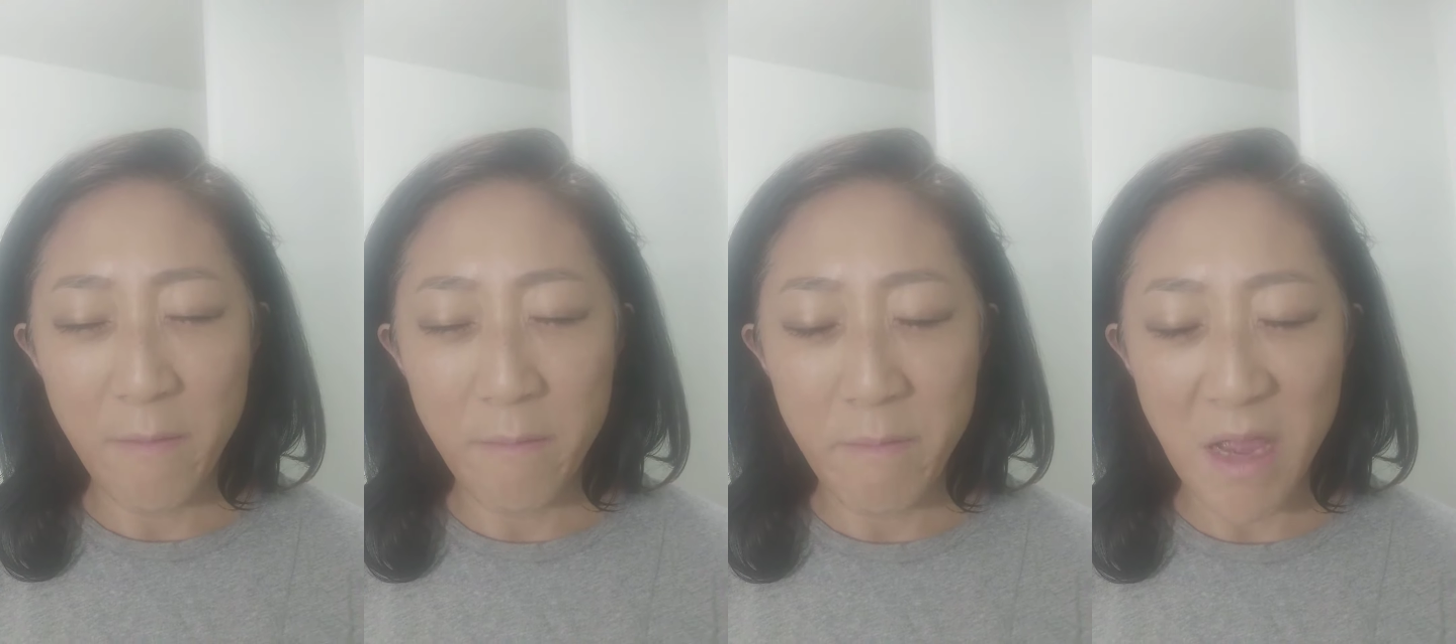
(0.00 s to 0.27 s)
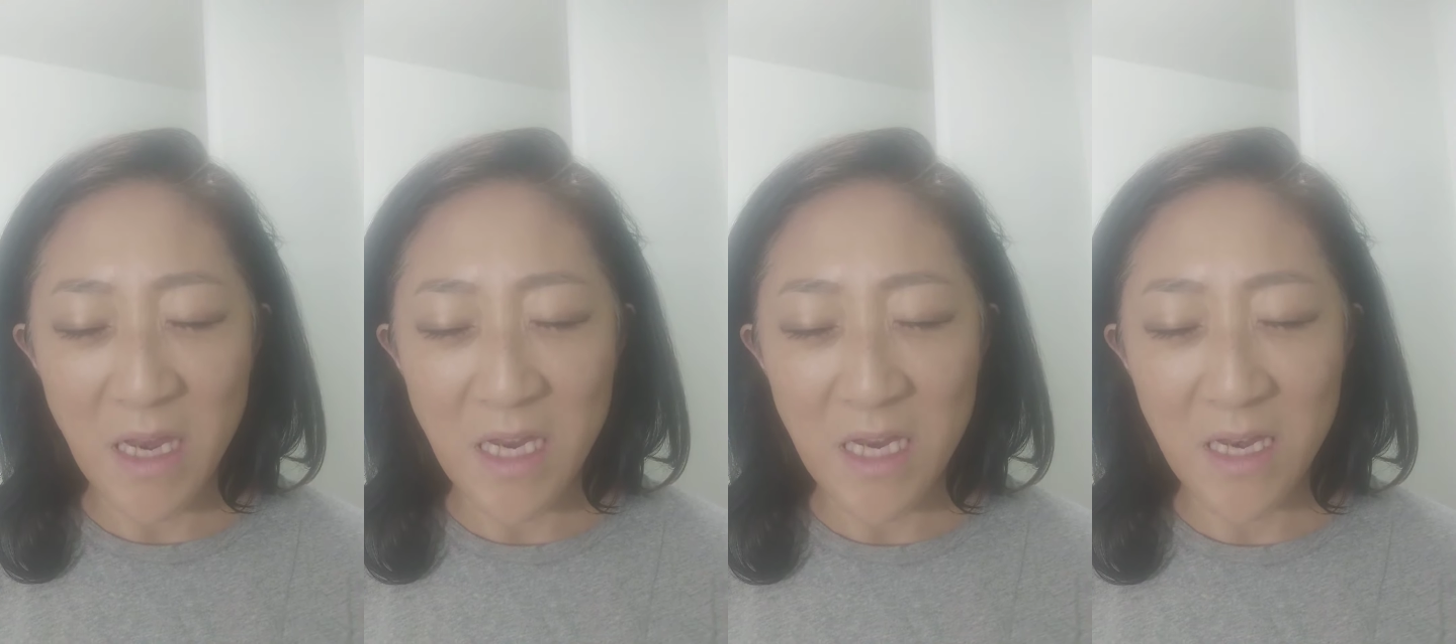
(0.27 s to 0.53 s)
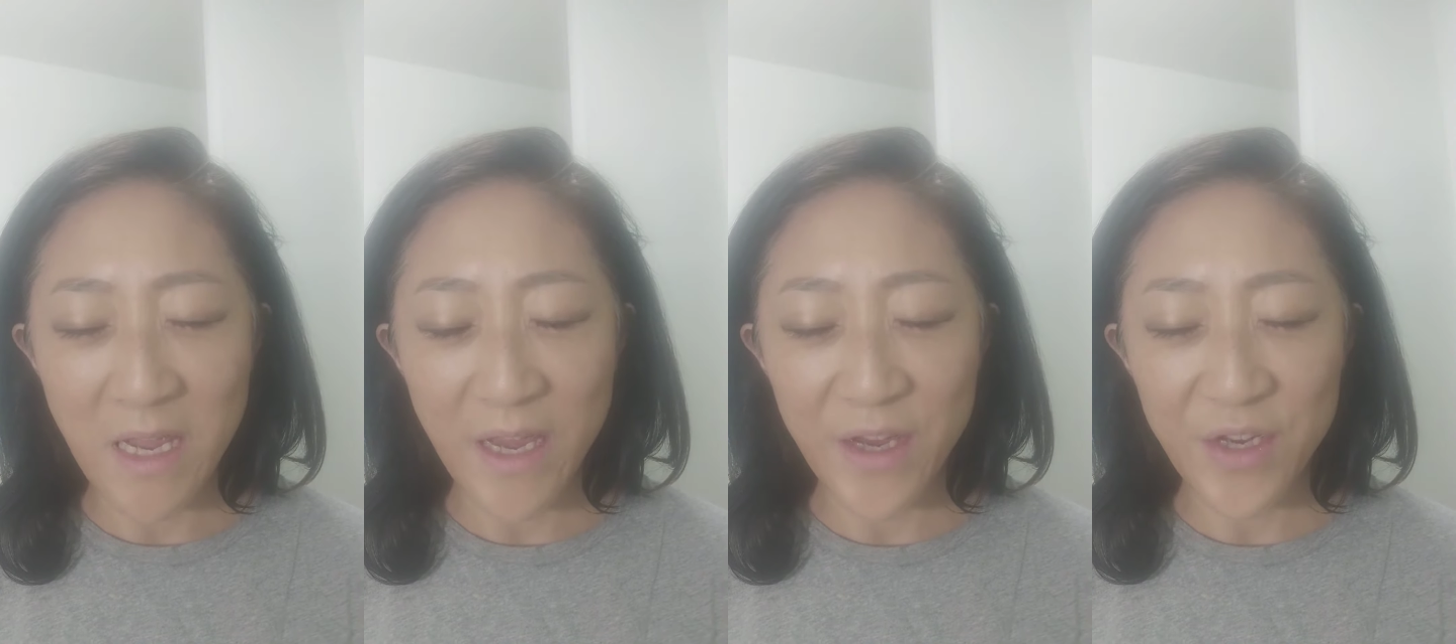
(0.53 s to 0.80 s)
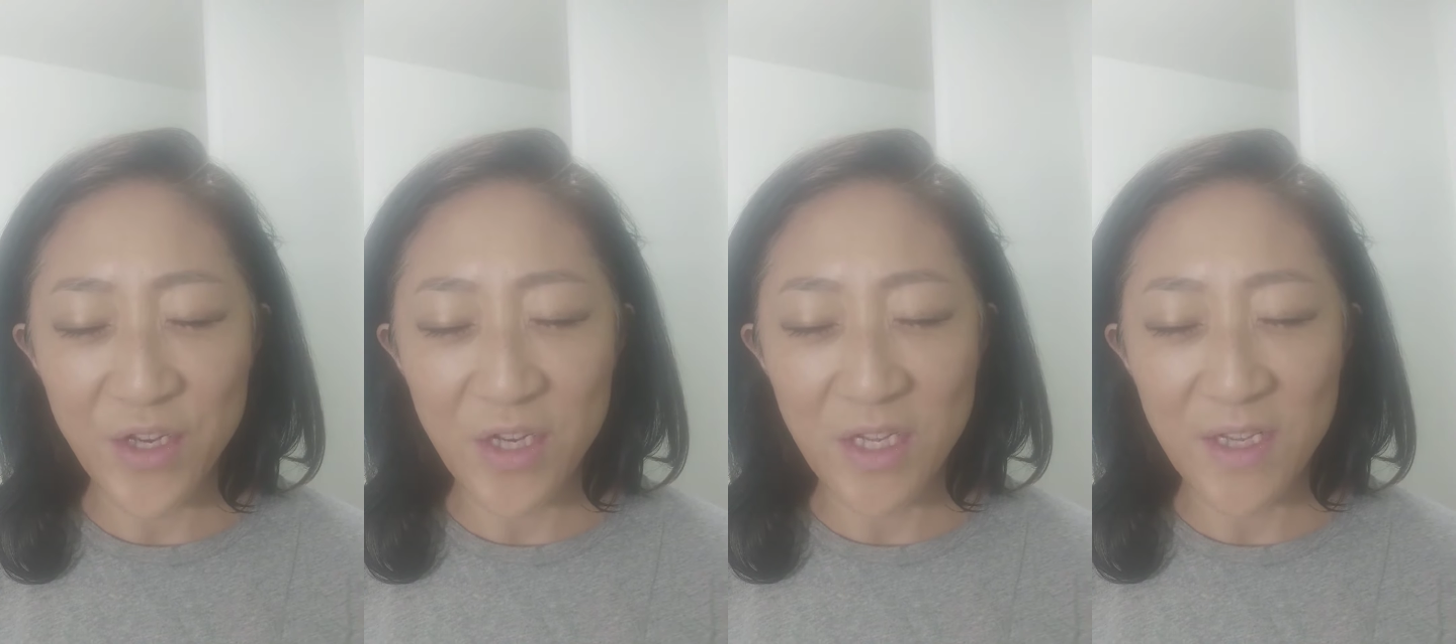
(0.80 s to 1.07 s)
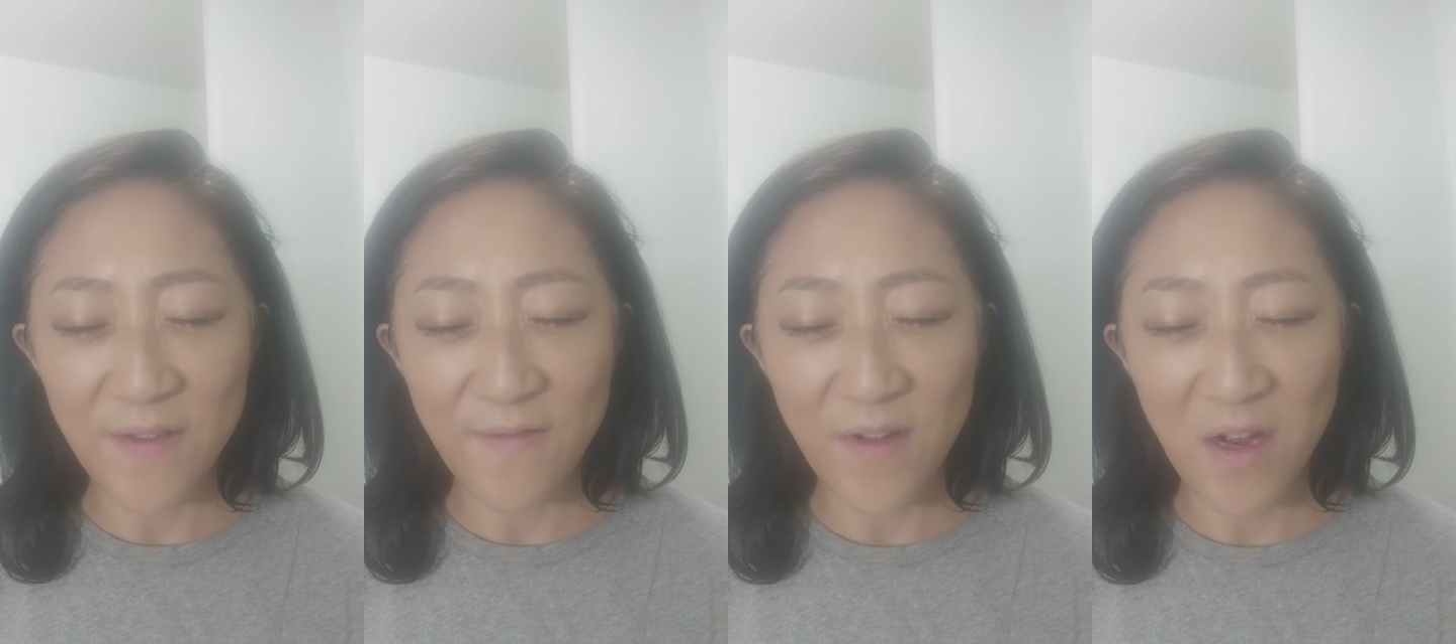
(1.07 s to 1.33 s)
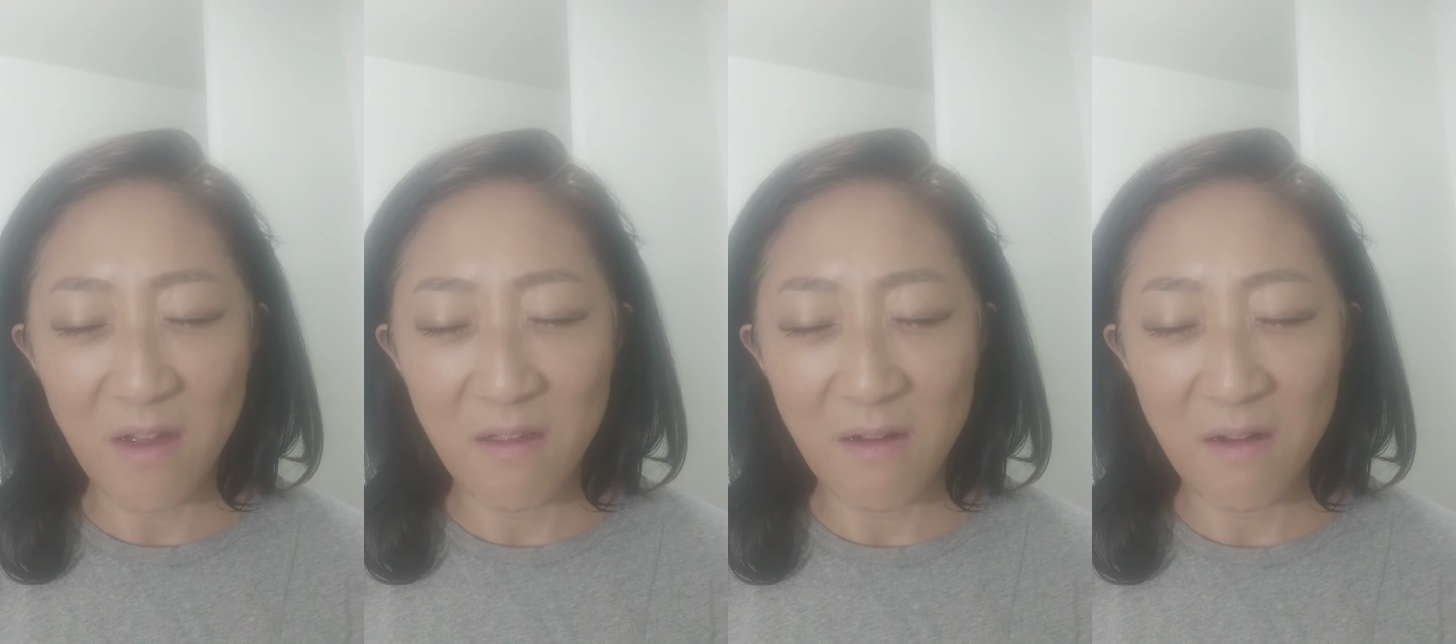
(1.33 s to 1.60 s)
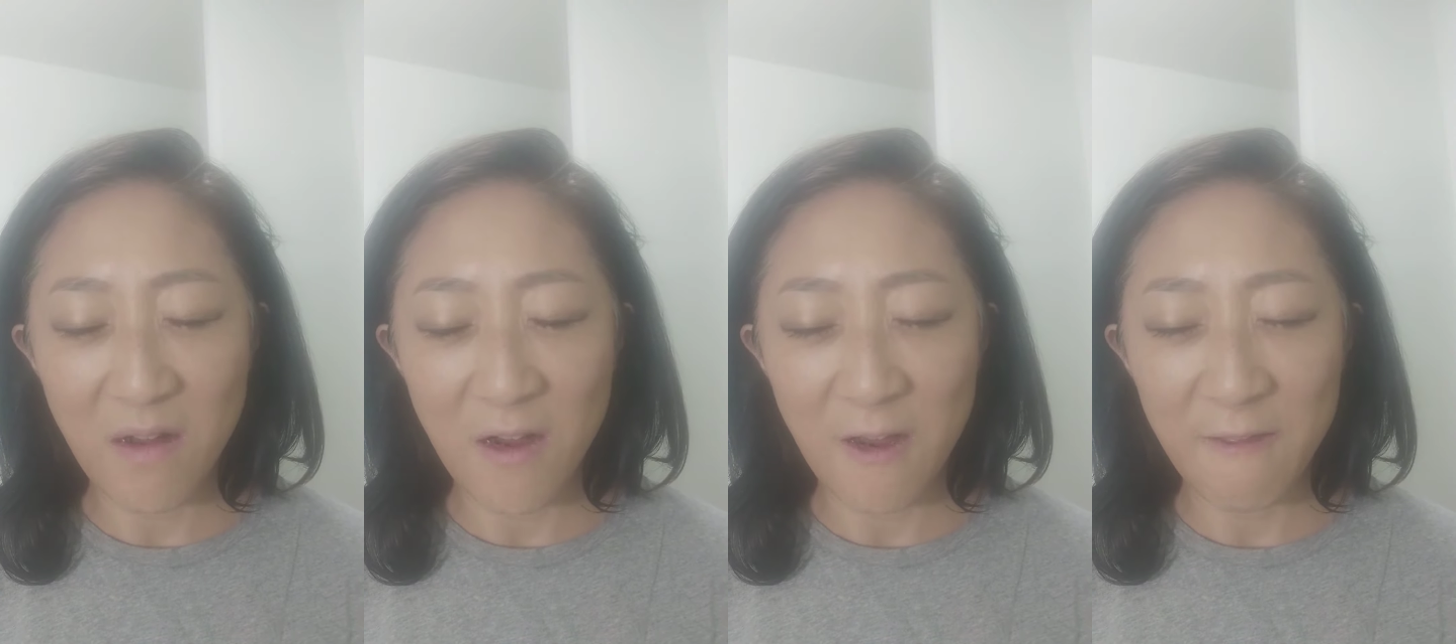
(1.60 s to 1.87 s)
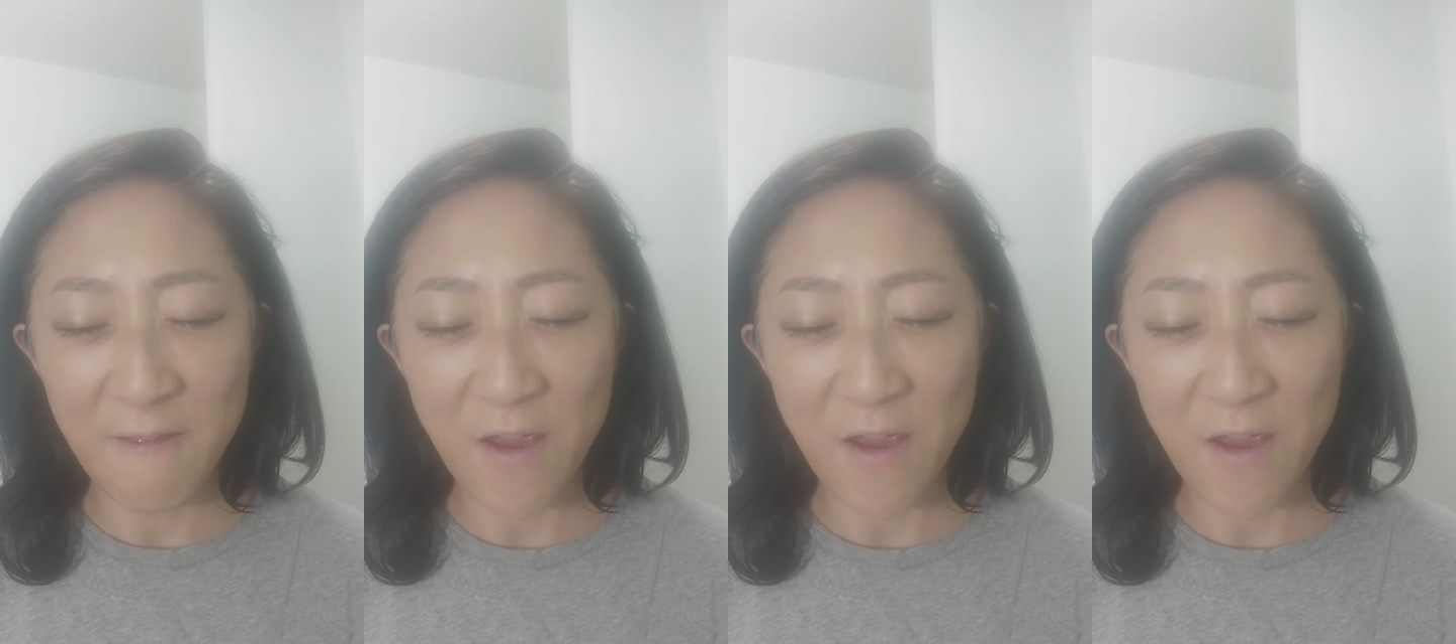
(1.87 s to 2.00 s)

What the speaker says: many nations, Father God,